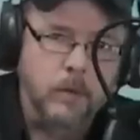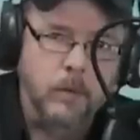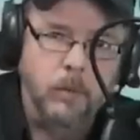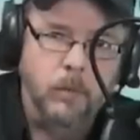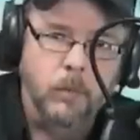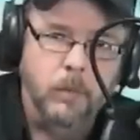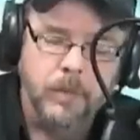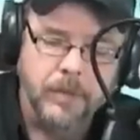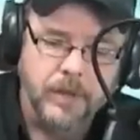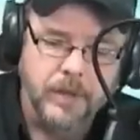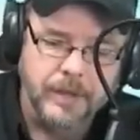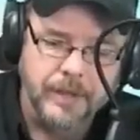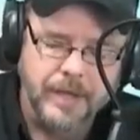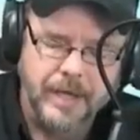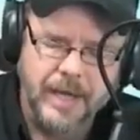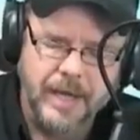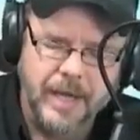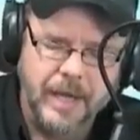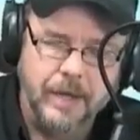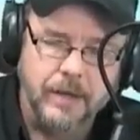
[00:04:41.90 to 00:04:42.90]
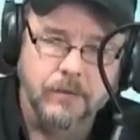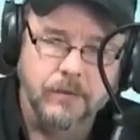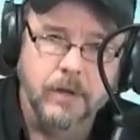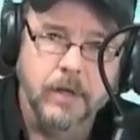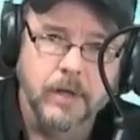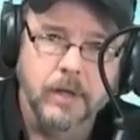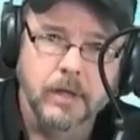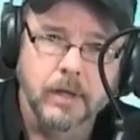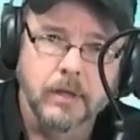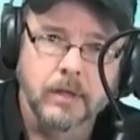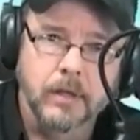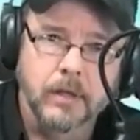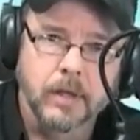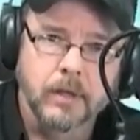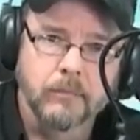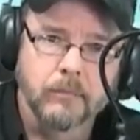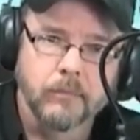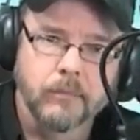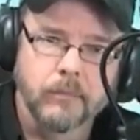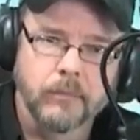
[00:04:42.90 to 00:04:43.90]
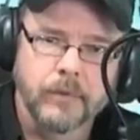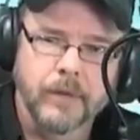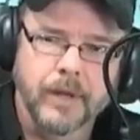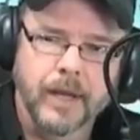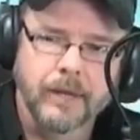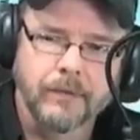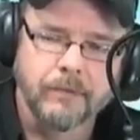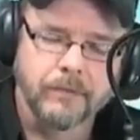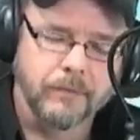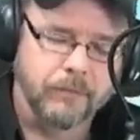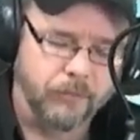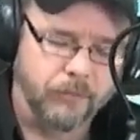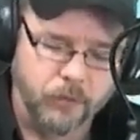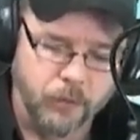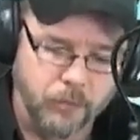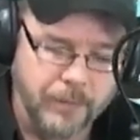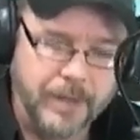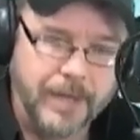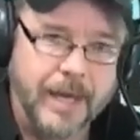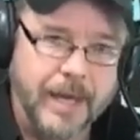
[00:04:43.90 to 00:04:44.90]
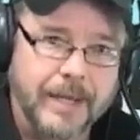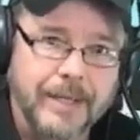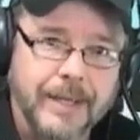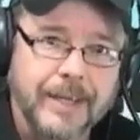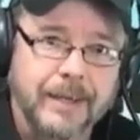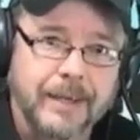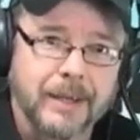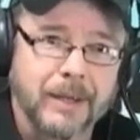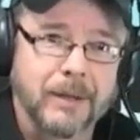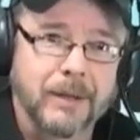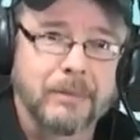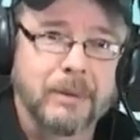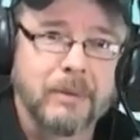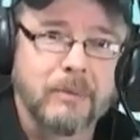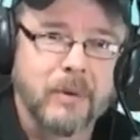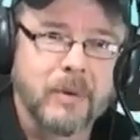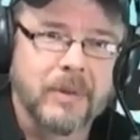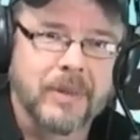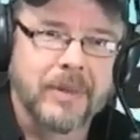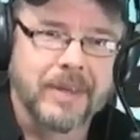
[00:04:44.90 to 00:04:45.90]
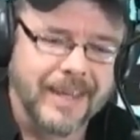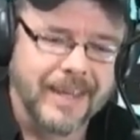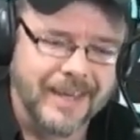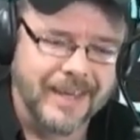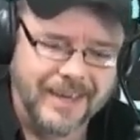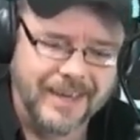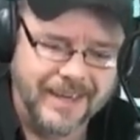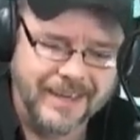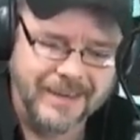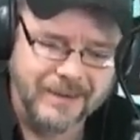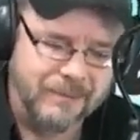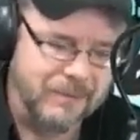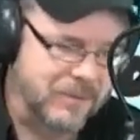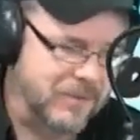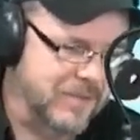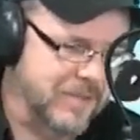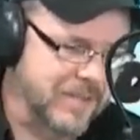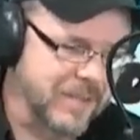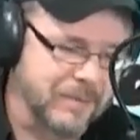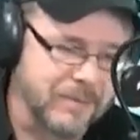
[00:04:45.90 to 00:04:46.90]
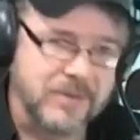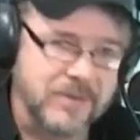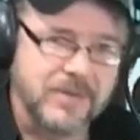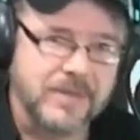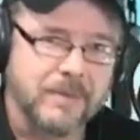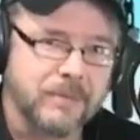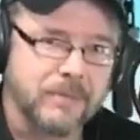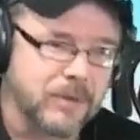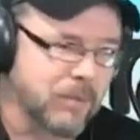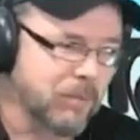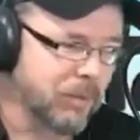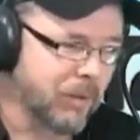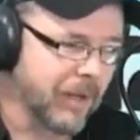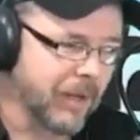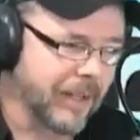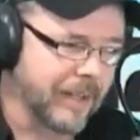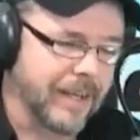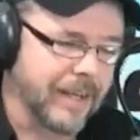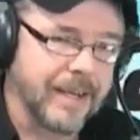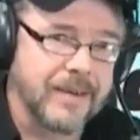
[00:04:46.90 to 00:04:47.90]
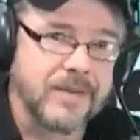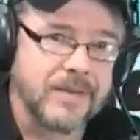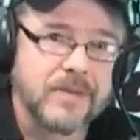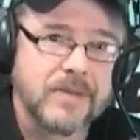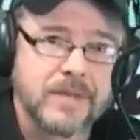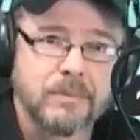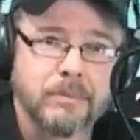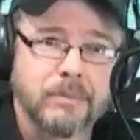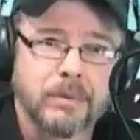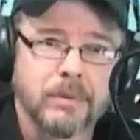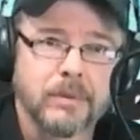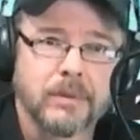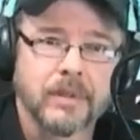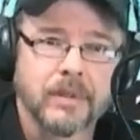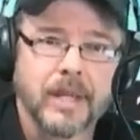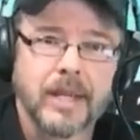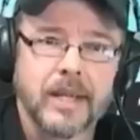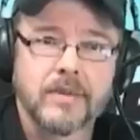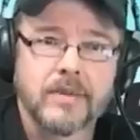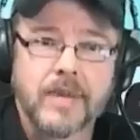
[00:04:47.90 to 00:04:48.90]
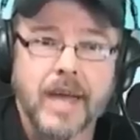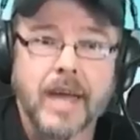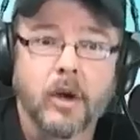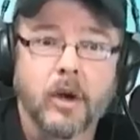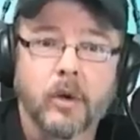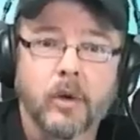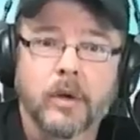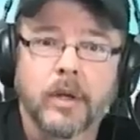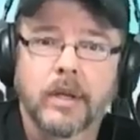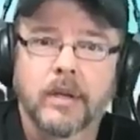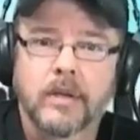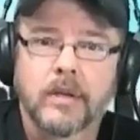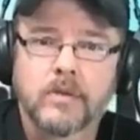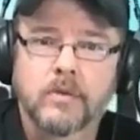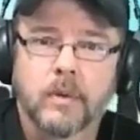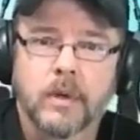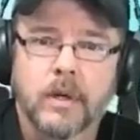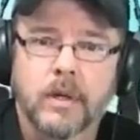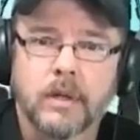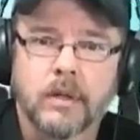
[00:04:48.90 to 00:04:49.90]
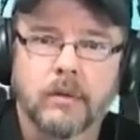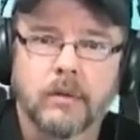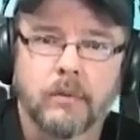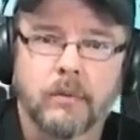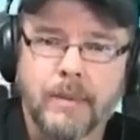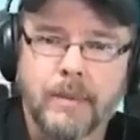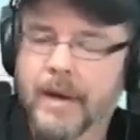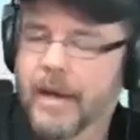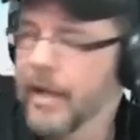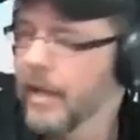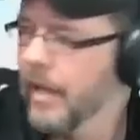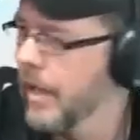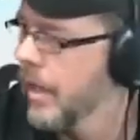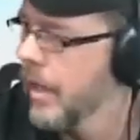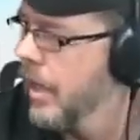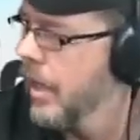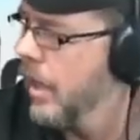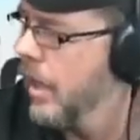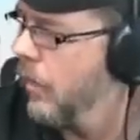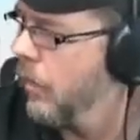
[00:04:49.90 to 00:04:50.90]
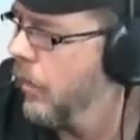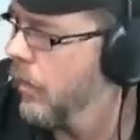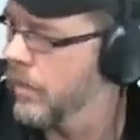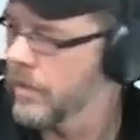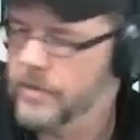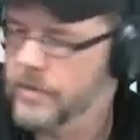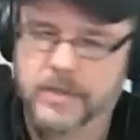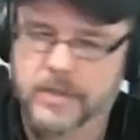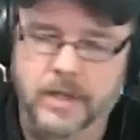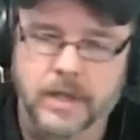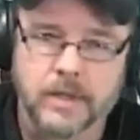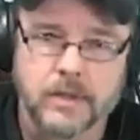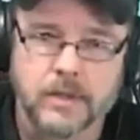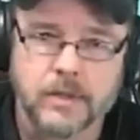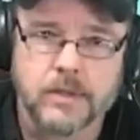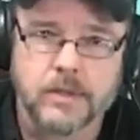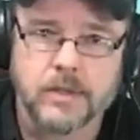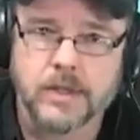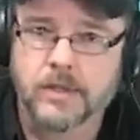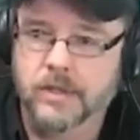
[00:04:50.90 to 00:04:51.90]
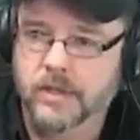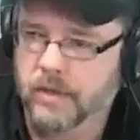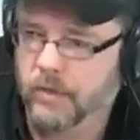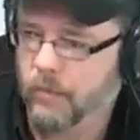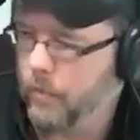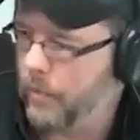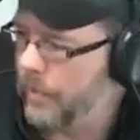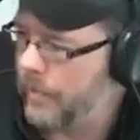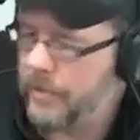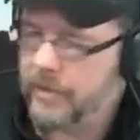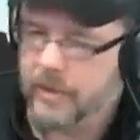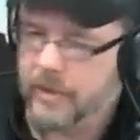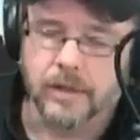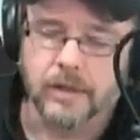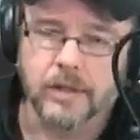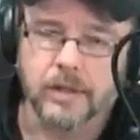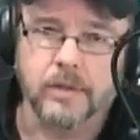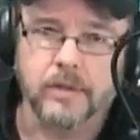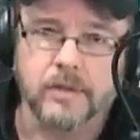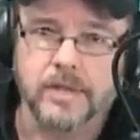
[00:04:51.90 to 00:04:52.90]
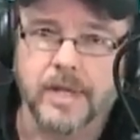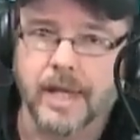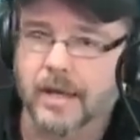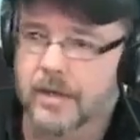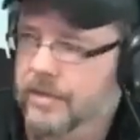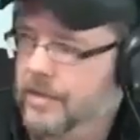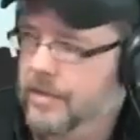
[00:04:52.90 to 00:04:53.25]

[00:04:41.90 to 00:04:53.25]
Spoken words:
one thing that I had, for me, I needed a little bit more than that, and it was to break it down as simple as I heard it as well, Rabbi, was uh-huh. that within the clear text